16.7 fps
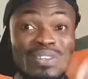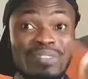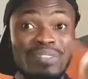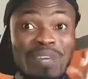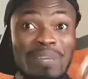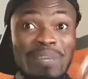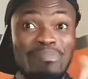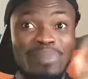
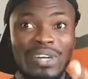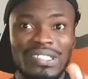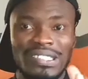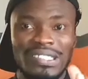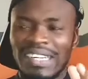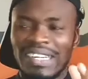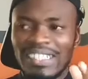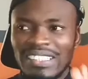those big
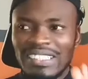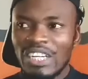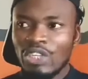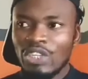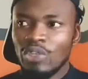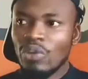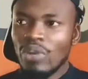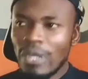bosses, and they
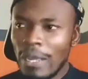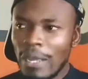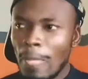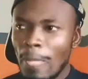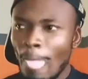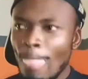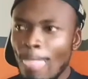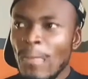tell you,
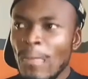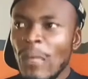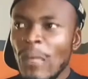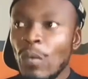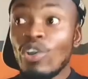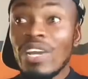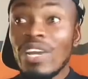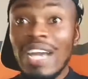okay,
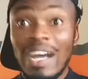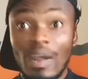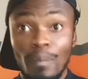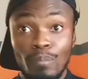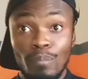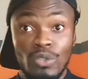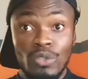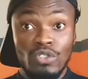we're going to
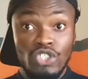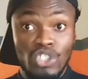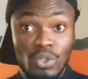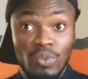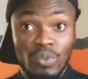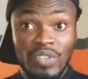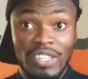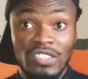help you
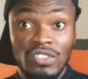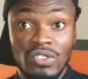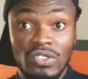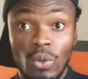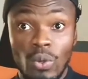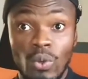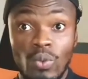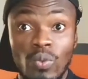do this.
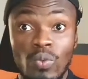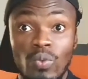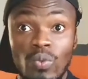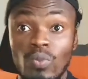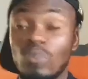So